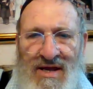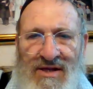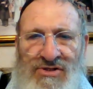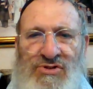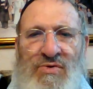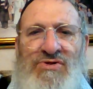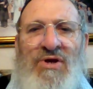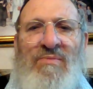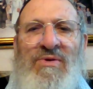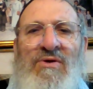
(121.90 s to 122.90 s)
Jewish
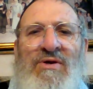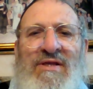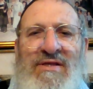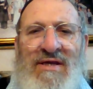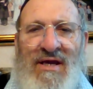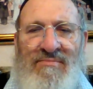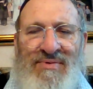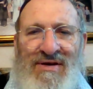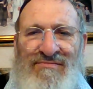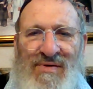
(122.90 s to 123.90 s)
community.
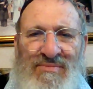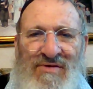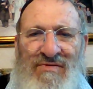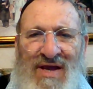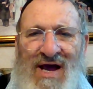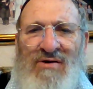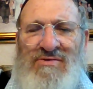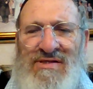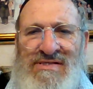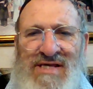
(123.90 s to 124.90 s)
But if I'm living
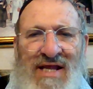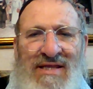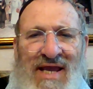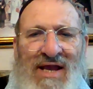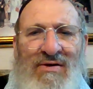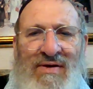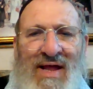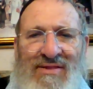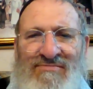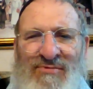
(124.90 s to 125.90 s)
out in San Diego,
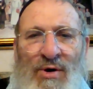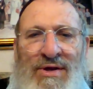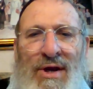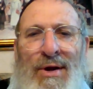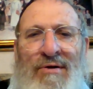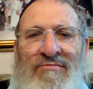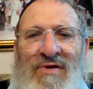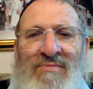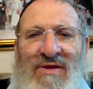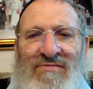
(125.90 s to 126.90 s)
California, or if
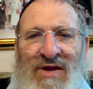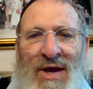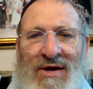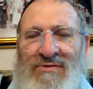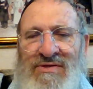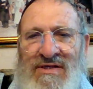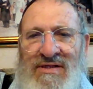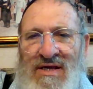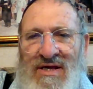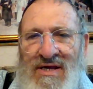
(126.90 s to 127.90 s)
I'm living out
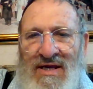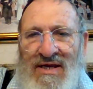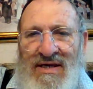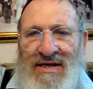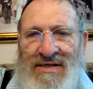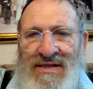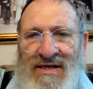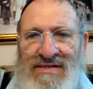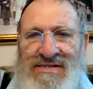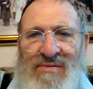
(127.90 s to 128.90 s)
in
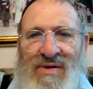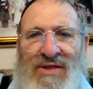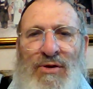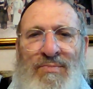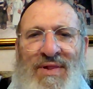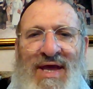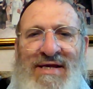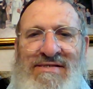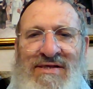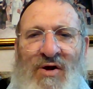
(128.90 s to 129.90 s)
some other
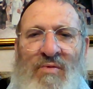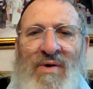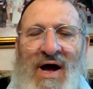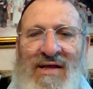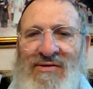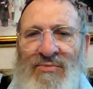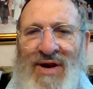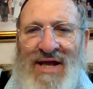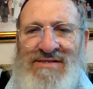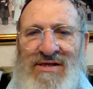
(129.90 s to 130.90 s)
place, in Omaha,
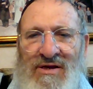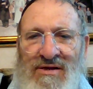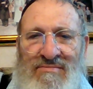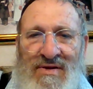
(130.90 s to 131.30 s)
Nebraska,